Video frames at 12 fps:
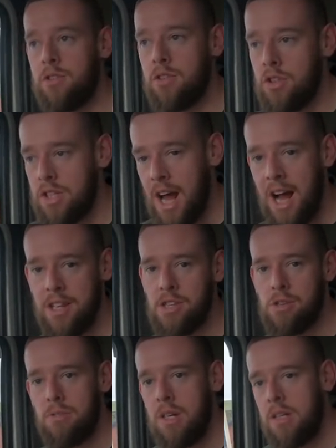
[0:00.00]
just
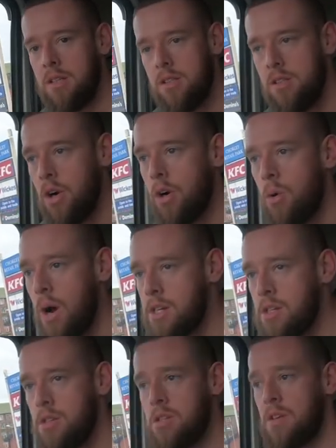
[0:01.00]
answering your questions.